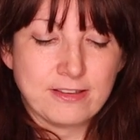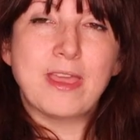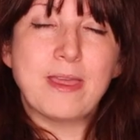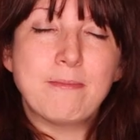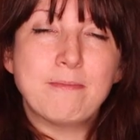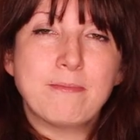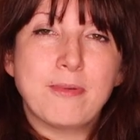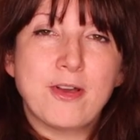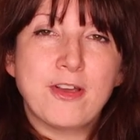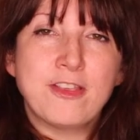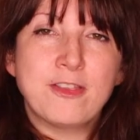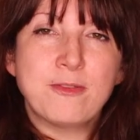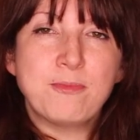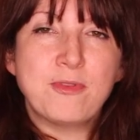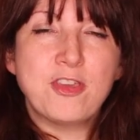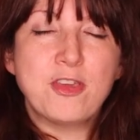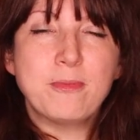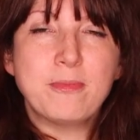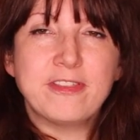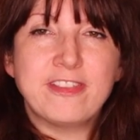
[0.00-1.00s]
In boys,
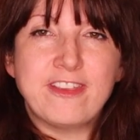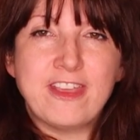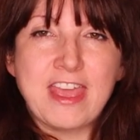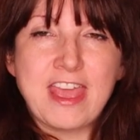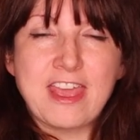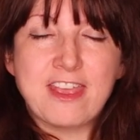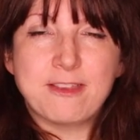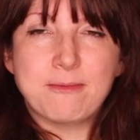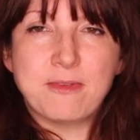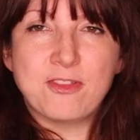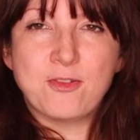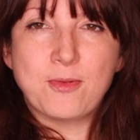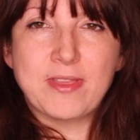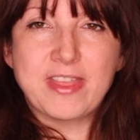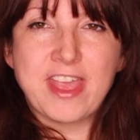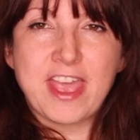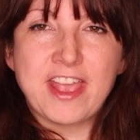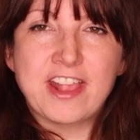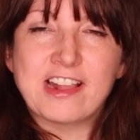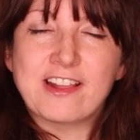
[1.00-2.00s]
puberty hits between
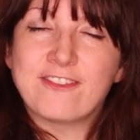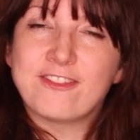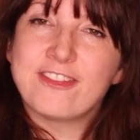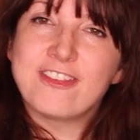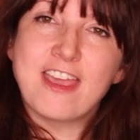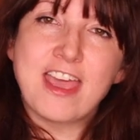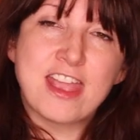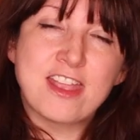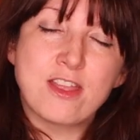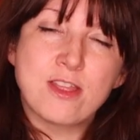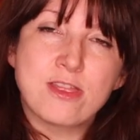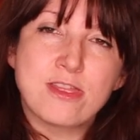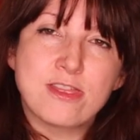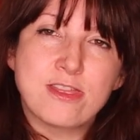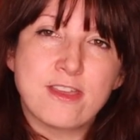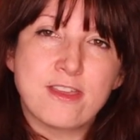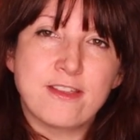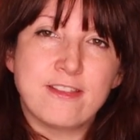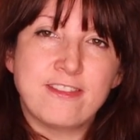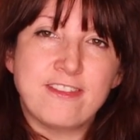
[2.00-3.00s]
the age of 10 and
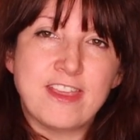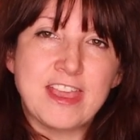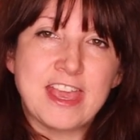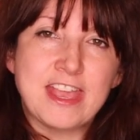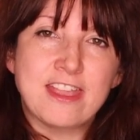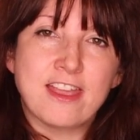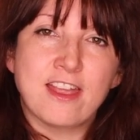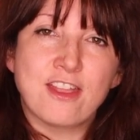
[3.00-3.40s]
13,